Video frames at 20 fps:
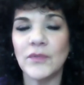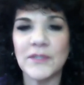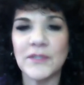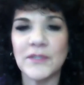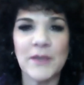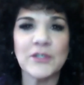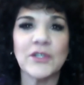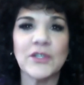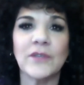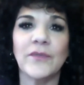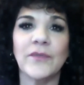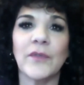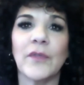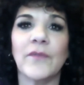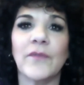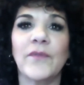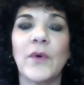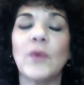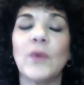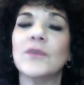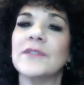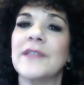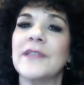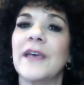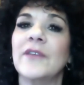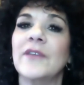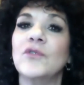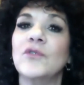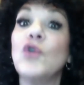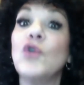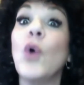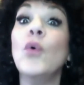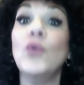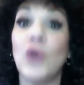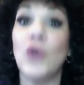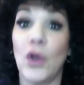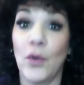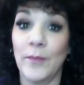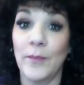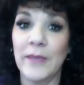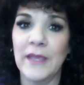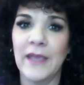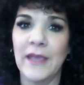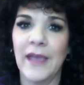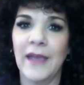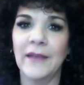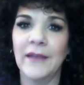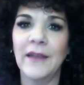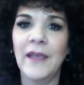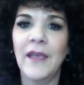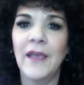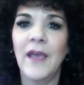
especially for the folks that don't know me yet,